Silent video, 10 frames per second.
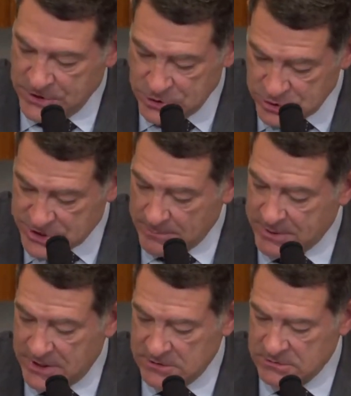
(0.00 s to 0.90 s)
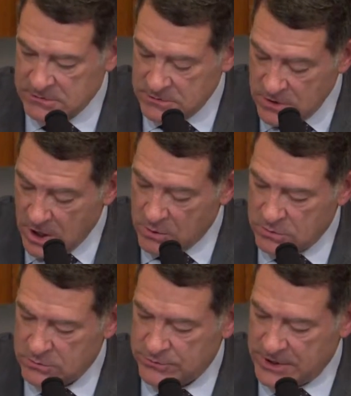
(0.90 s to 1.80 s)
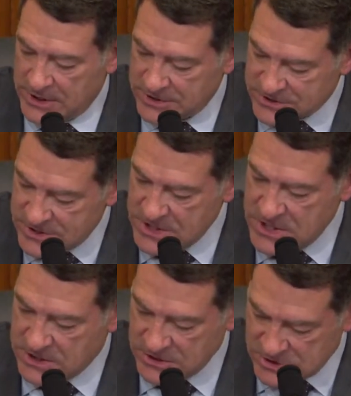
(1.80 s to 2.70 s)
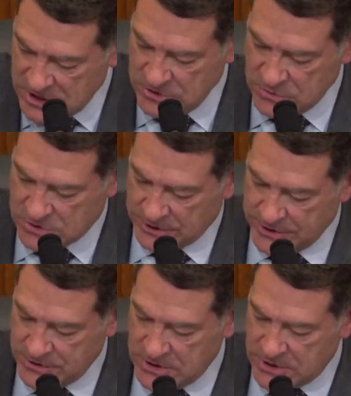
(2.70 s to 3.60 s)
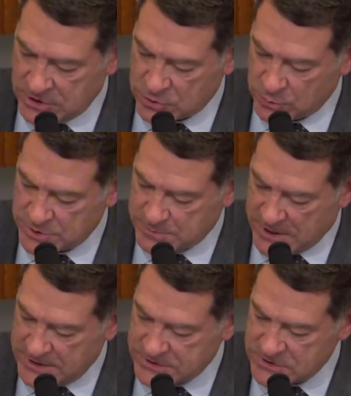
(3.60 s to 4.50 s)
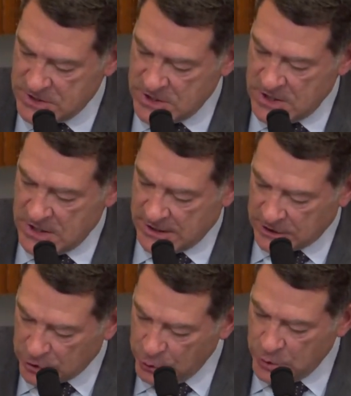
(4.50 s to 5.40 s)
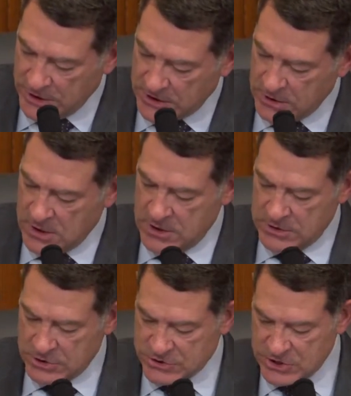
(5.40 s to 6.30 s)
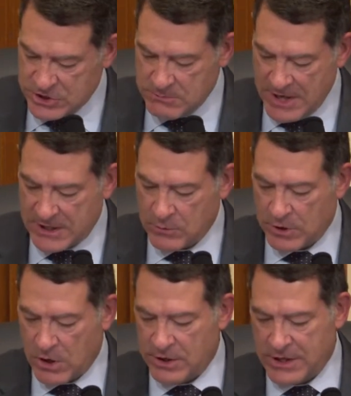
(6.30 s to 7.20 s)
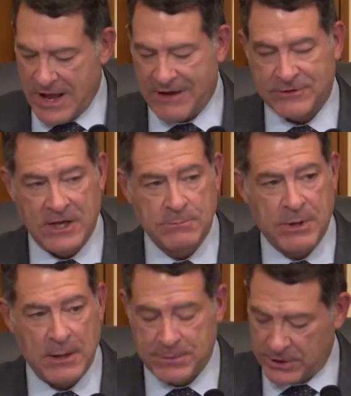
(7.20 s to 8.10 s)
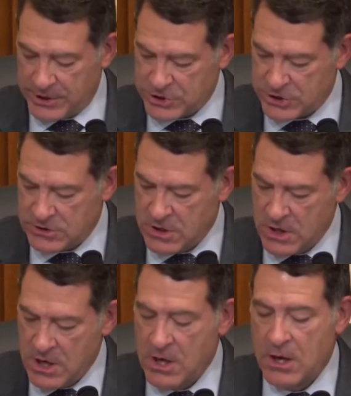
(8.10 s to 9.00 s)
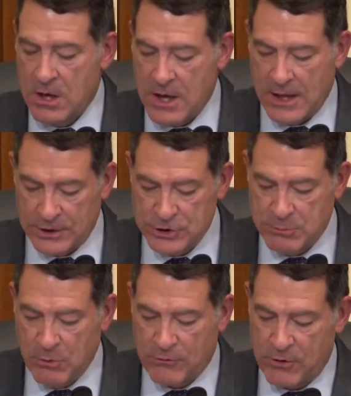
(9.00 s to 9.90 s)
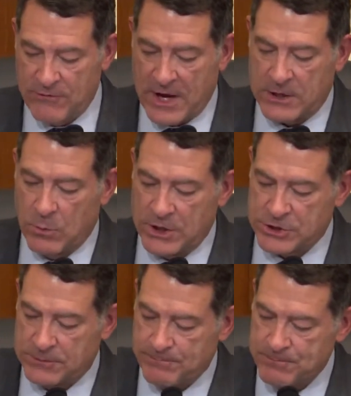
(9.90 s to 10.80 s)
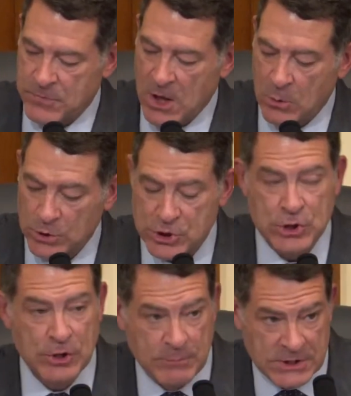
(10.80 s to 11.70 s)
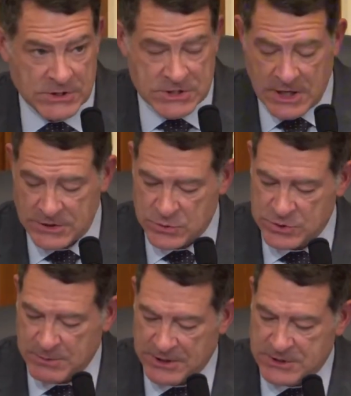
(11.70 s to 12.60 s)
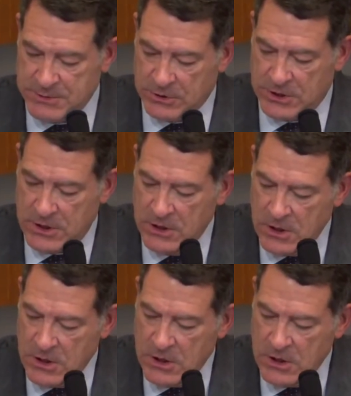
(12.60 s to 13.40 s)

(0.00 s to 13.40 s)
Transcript: Did you step in? No. The NSC continued to lead the initial response, including decision-making regarding Afghan population eligible for evacuation, which should have been states' responsibility.